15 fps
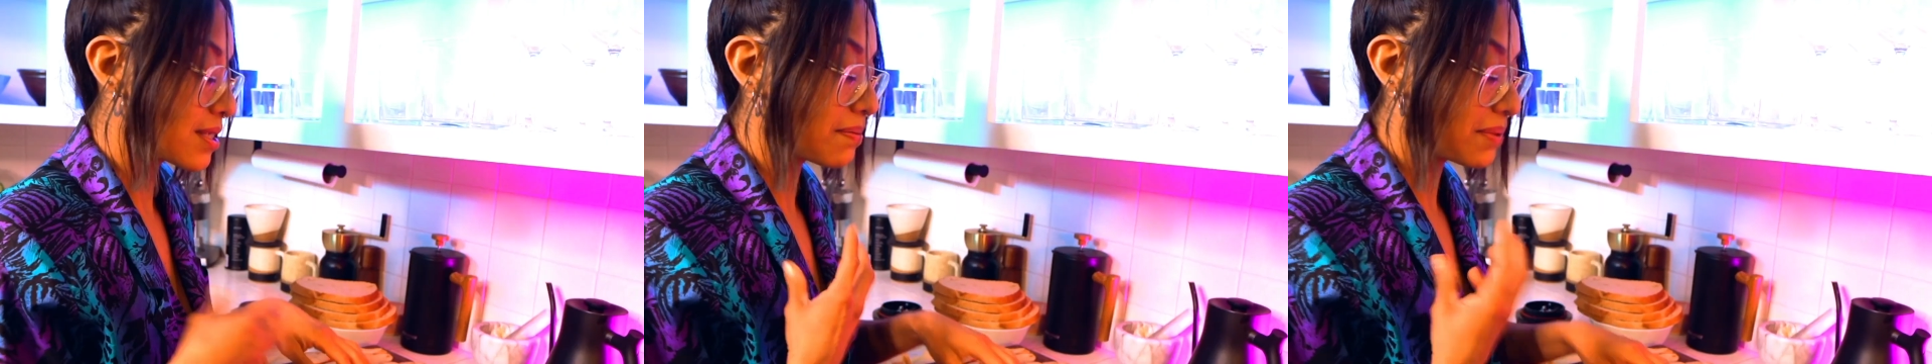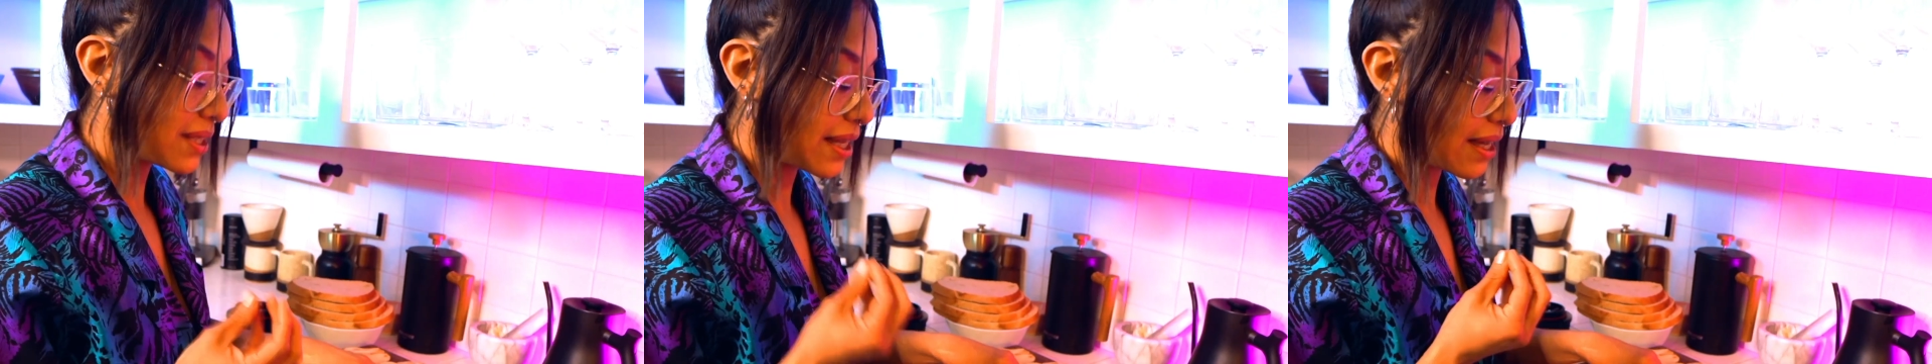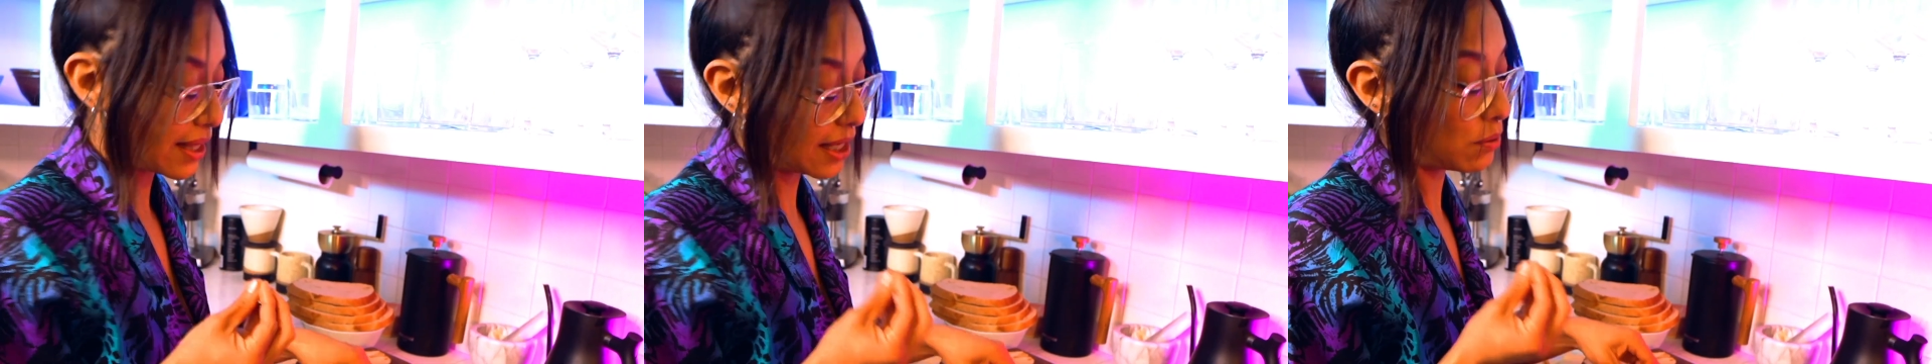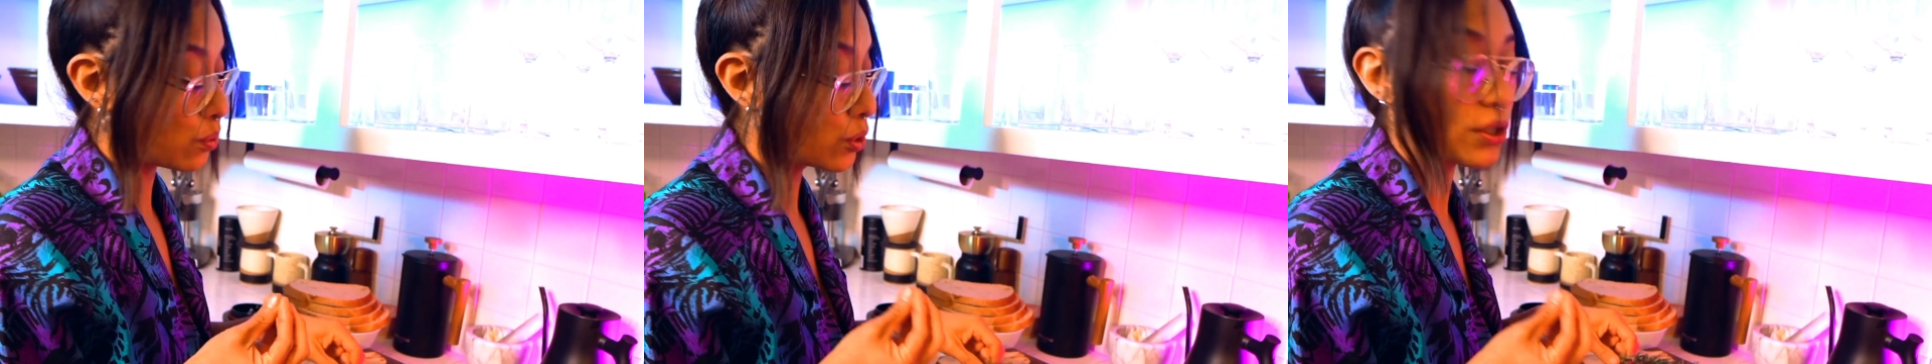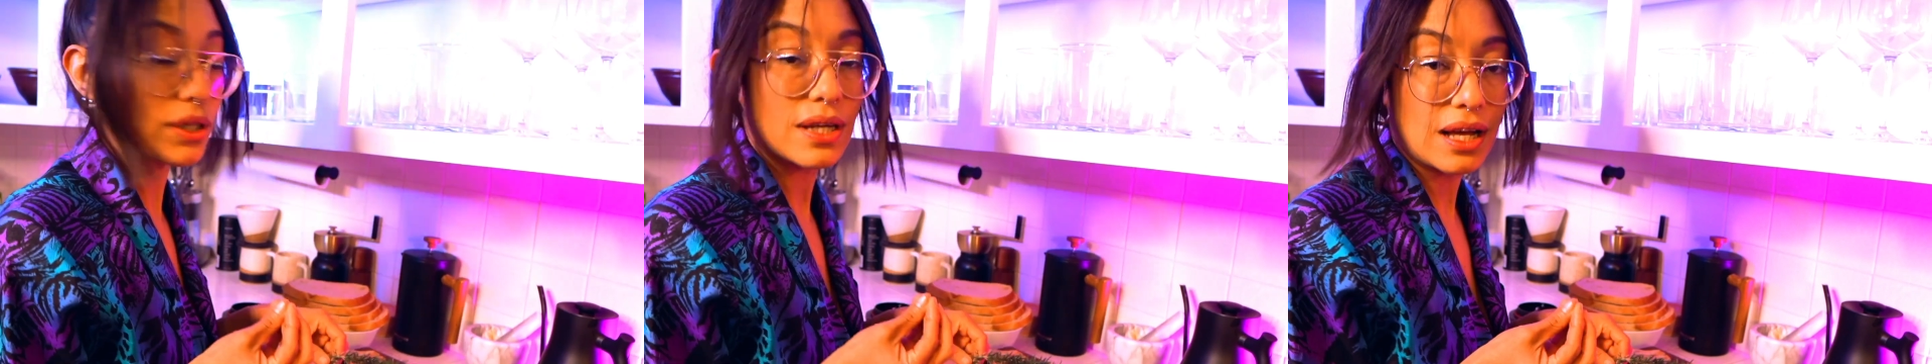something that like
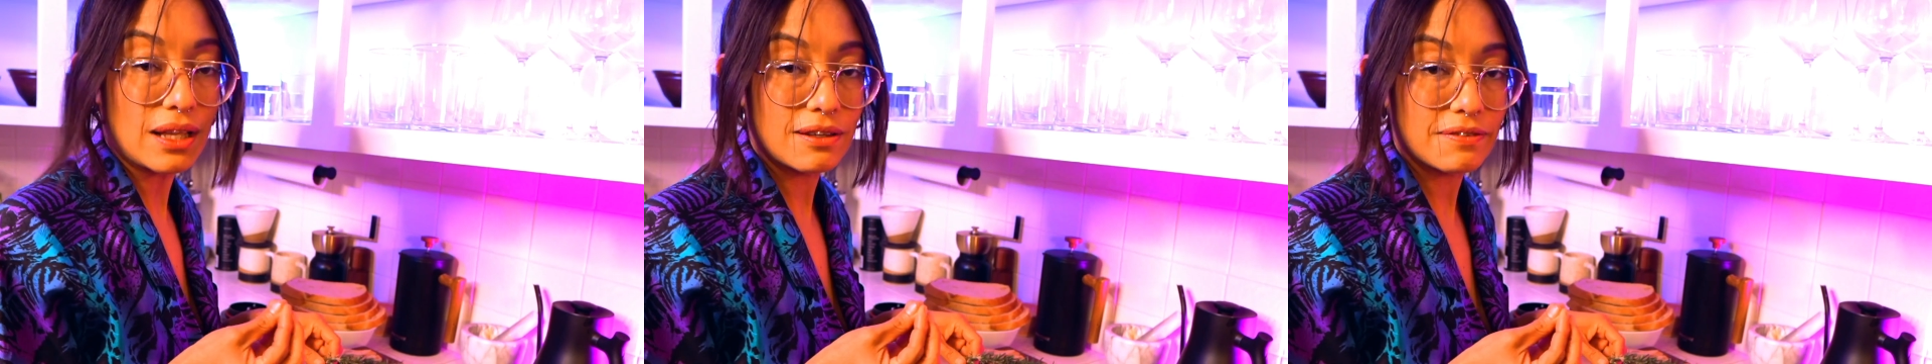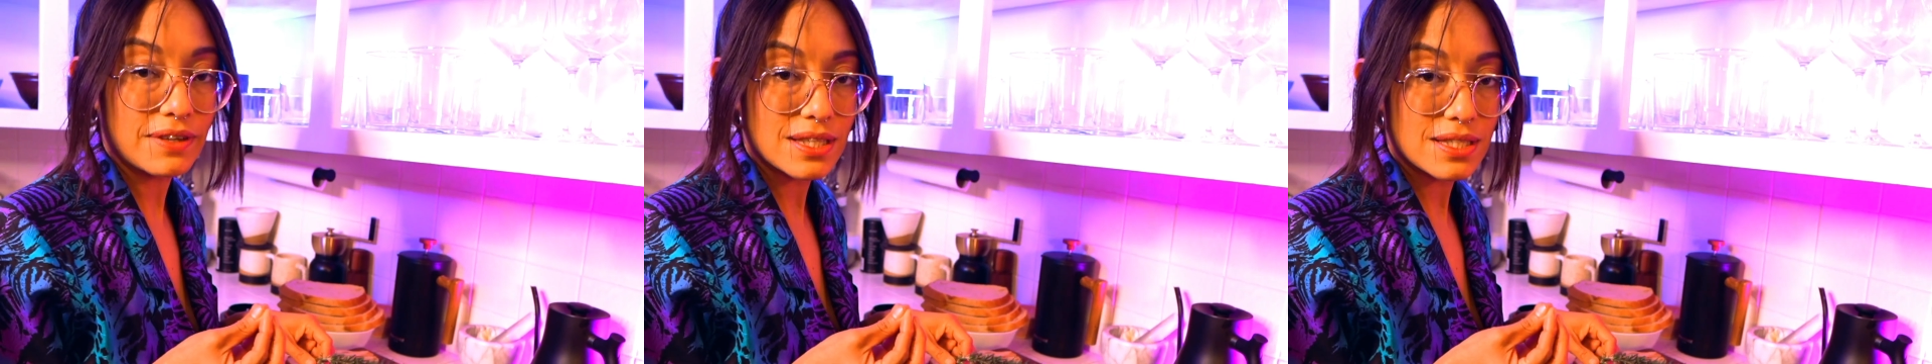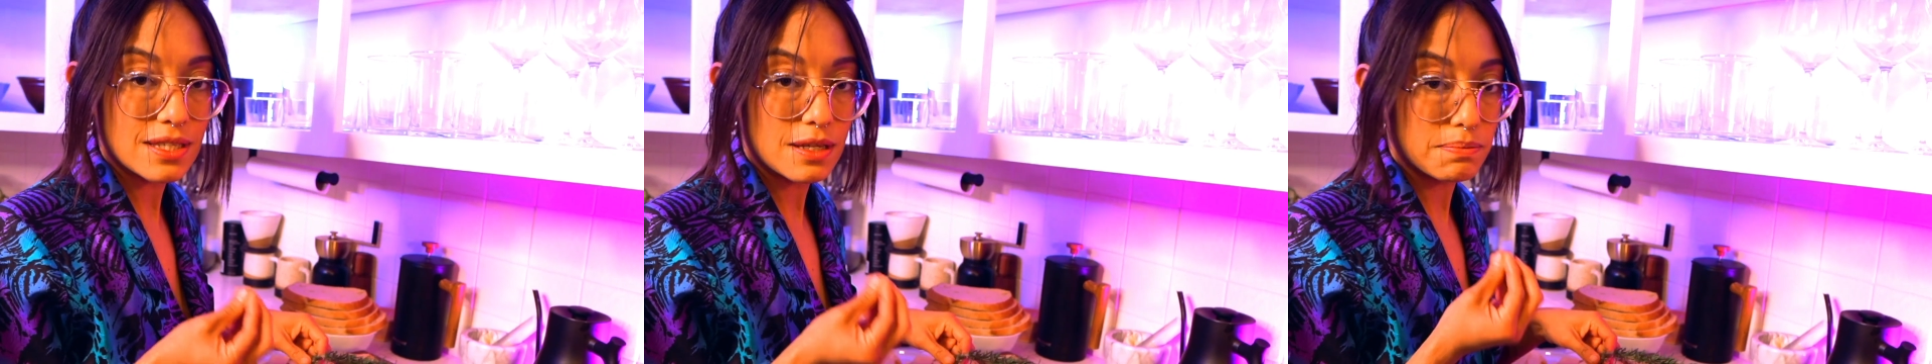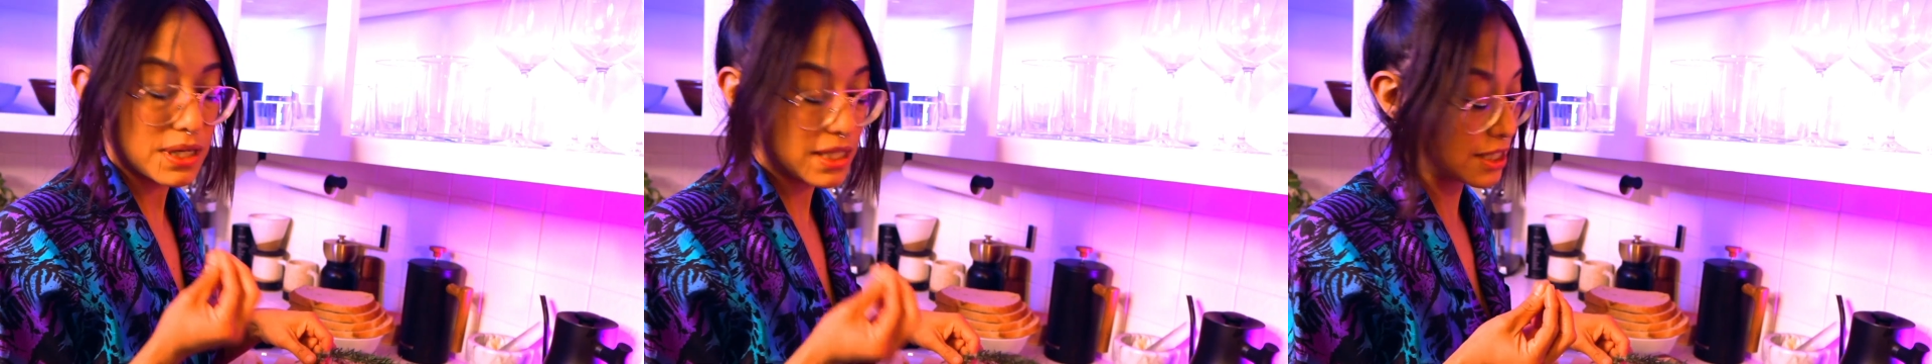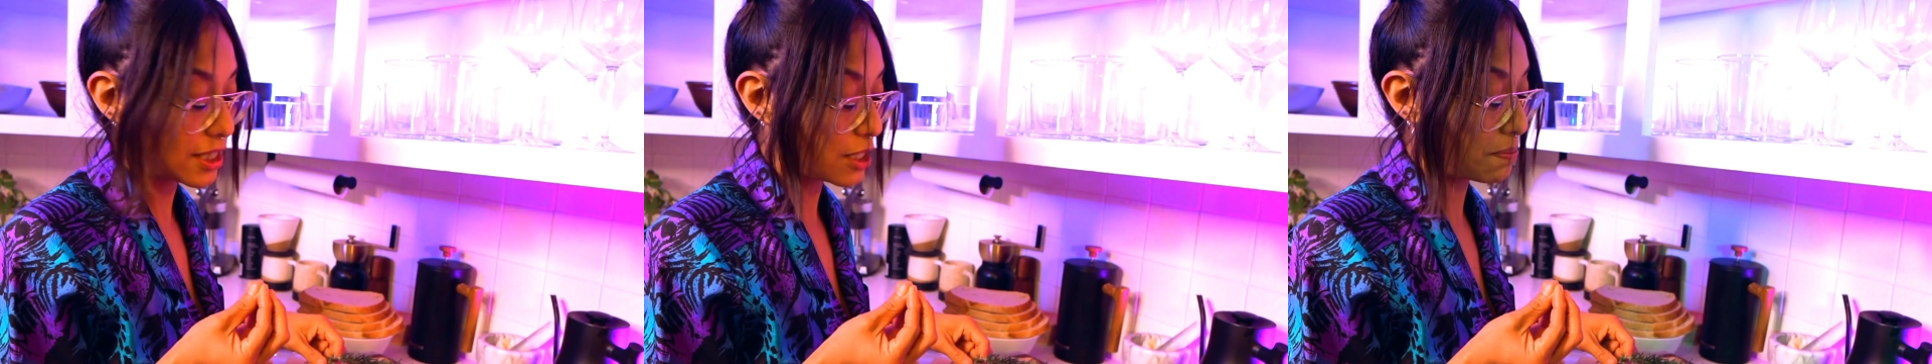really elevates it and
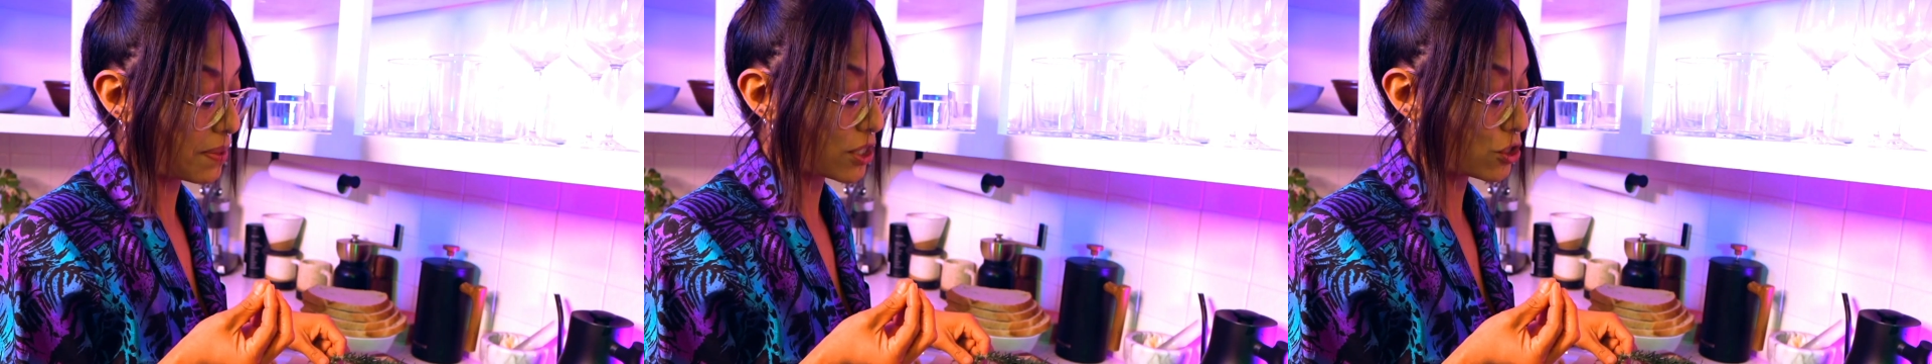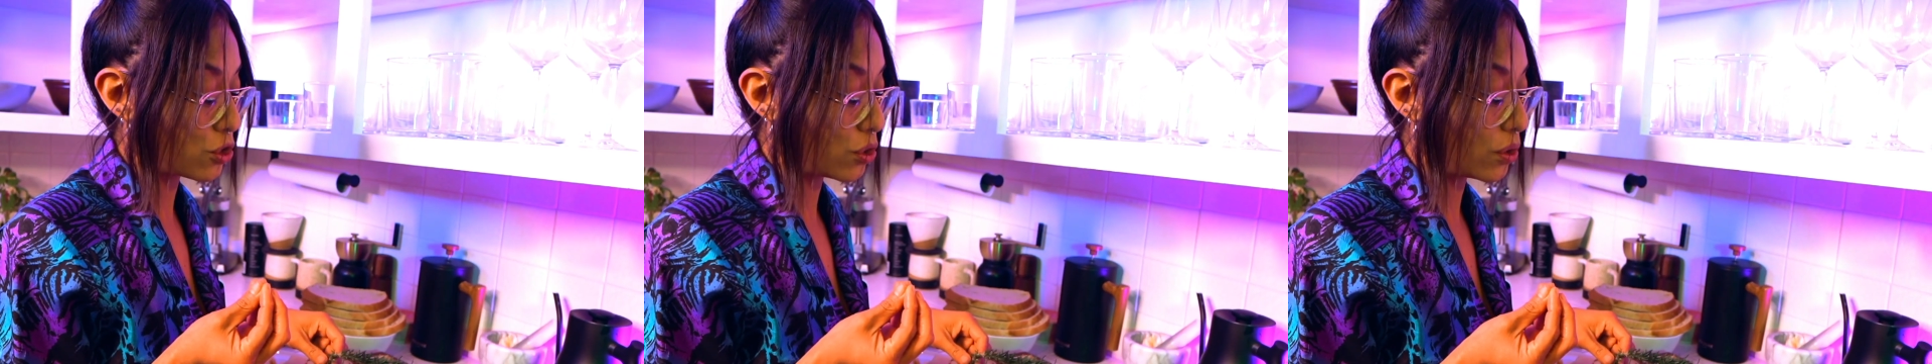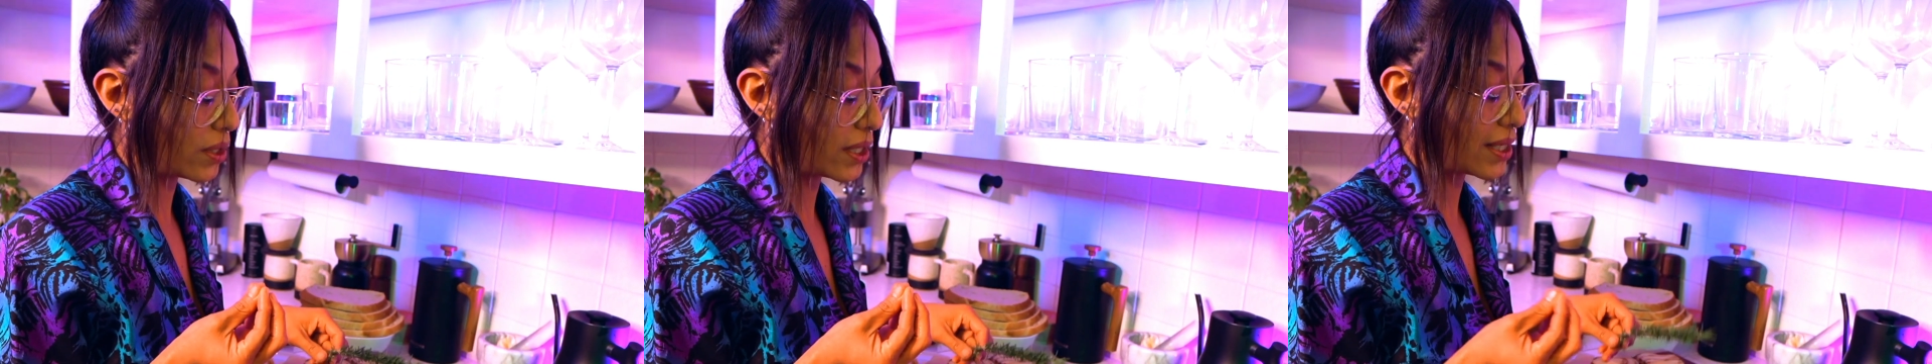makes it special.